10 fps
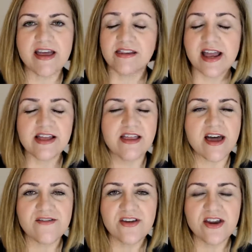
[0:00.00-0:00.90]
like a
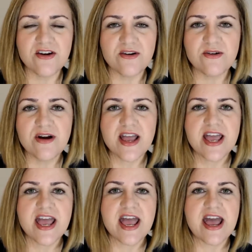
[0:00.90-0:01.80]
lot of you,
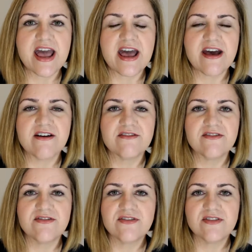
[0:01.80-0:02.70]

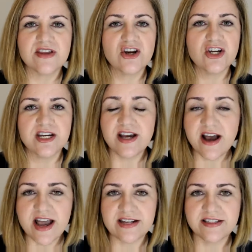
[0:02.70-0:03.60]
have hooded
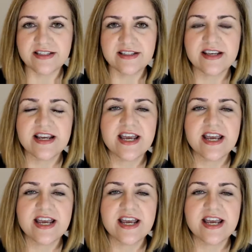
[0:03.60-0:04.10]
eyes.